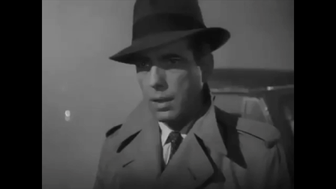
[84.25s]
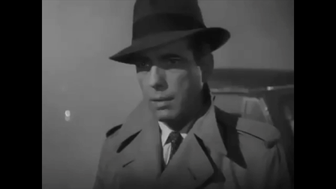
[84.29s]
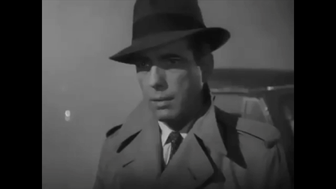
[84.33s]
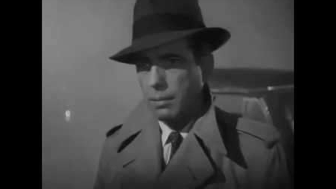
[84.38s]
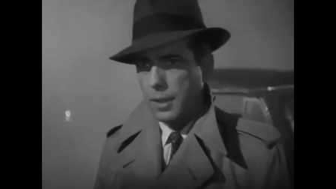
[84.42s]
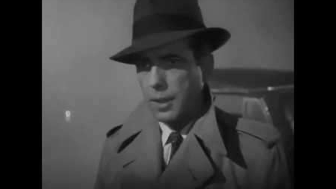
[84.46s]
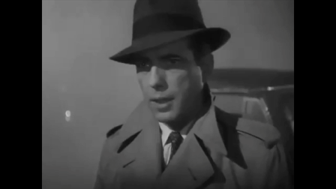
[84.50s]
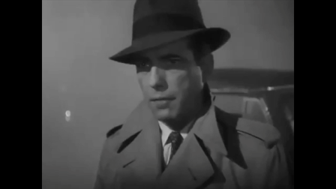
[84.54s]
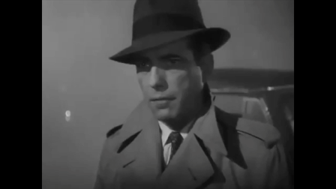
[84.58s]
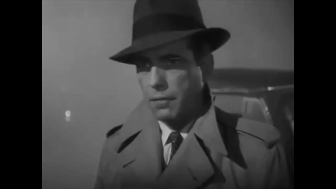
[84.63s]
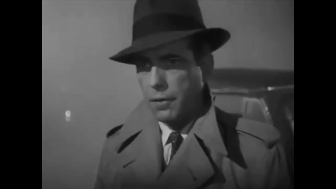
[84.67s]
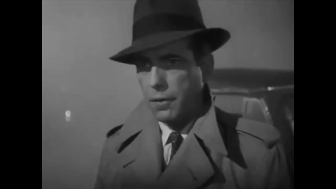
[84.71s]

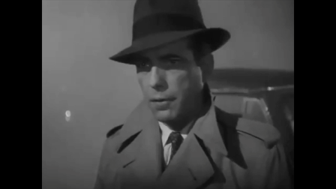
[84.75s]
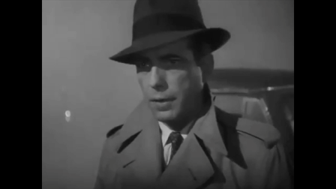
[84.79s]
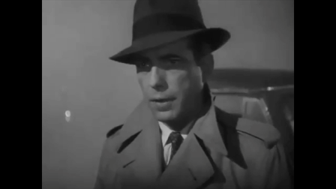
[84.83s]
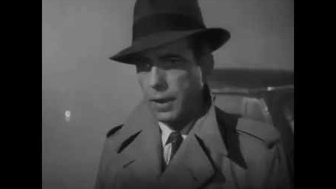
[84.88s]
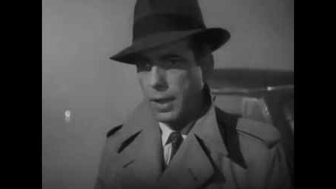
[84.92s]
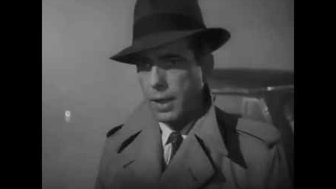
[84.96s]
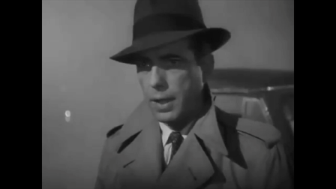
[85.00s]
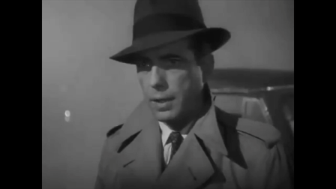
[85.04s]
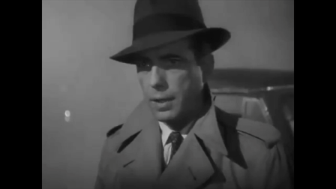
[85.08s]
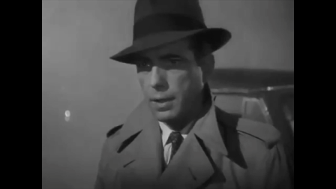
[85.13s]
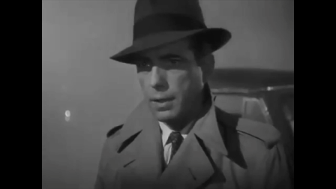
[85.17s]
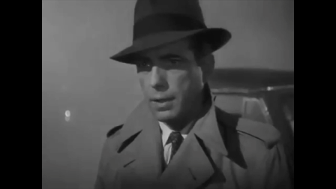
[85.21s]
and has had
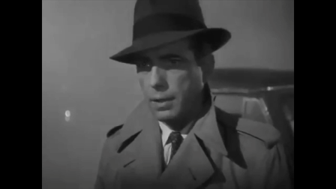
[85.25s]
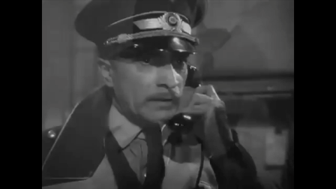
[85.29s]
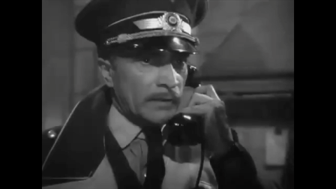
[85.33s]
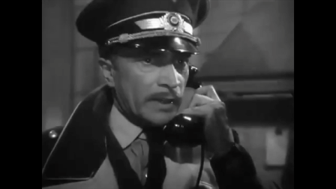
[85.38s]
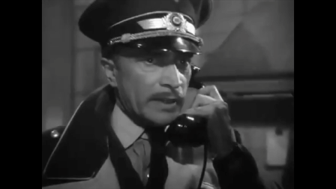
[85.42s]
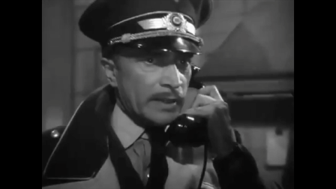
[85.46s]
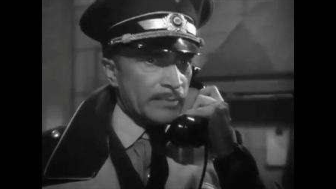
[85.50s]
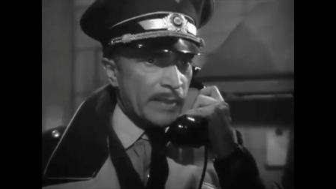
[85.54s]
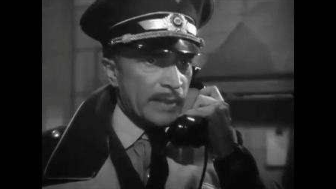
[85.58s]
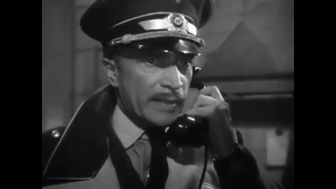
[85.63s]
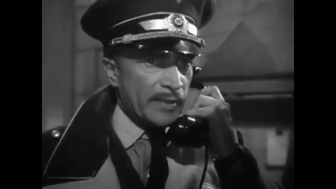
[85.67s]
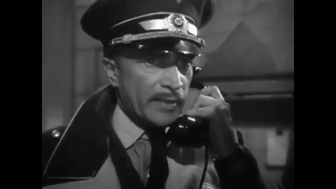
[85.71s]
much more
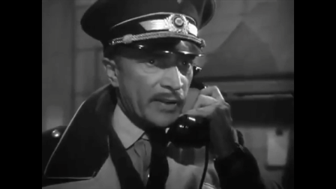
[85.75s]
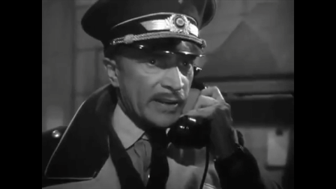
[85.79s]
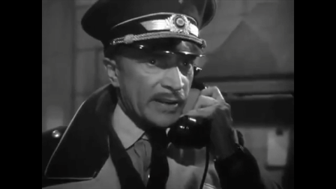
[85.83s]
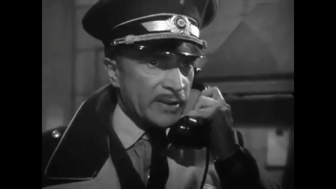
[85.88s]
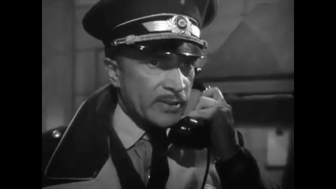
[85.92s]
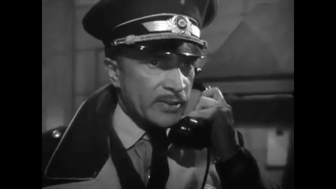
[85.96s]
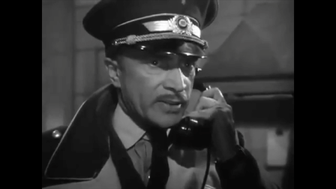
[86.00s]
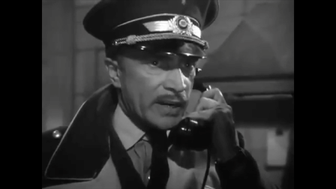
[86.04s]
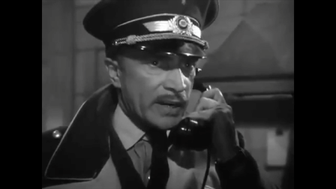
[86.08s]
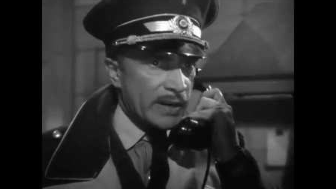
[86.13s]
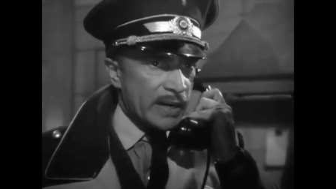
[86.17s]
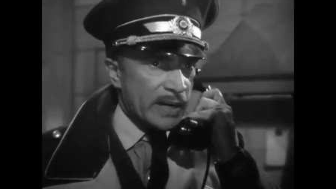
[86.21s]
time to
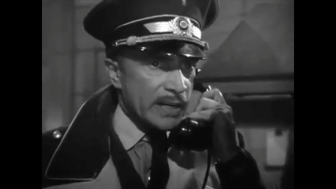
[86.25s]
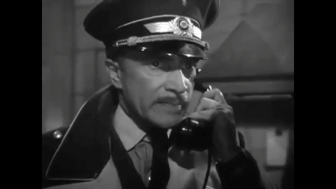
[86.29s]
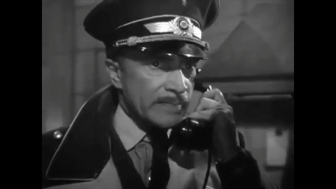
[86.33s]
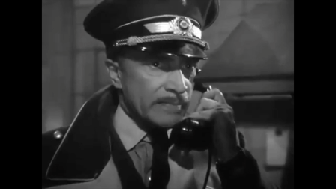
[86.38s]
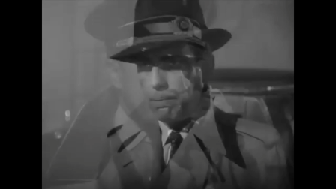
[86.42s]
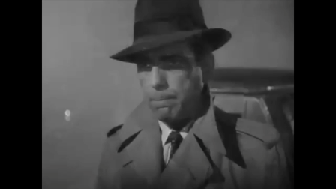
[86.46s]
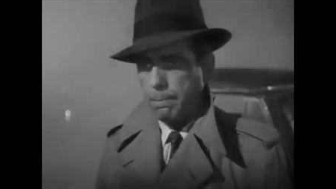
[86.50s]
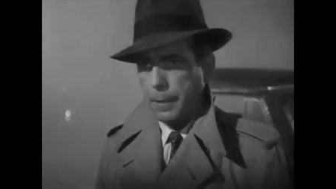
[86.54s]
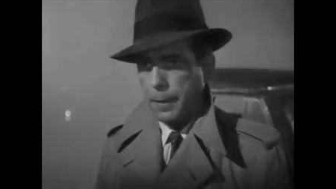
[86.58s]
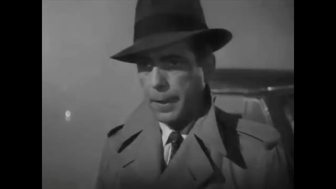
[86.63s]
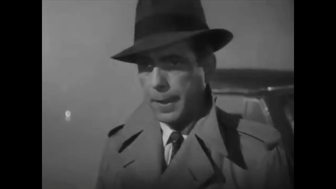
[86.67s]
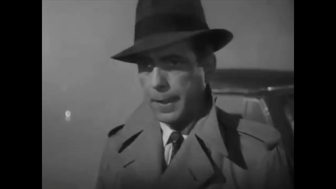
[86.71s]
inspire
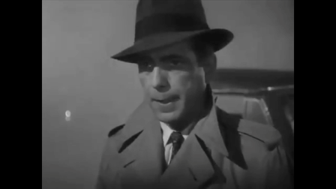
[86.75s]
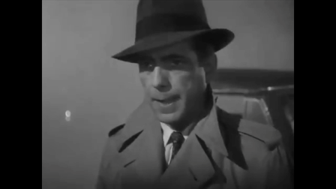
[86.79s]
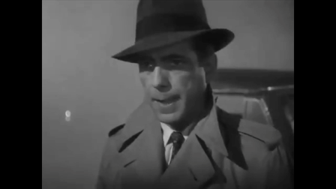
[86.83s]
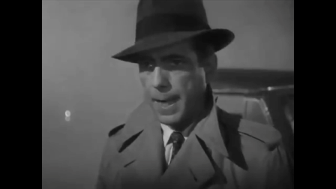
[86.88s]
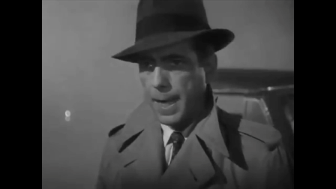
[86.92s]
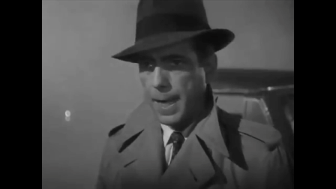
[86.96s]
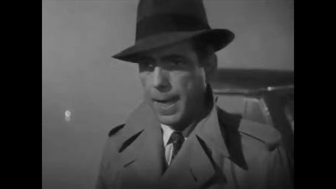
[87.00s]
filmmakers and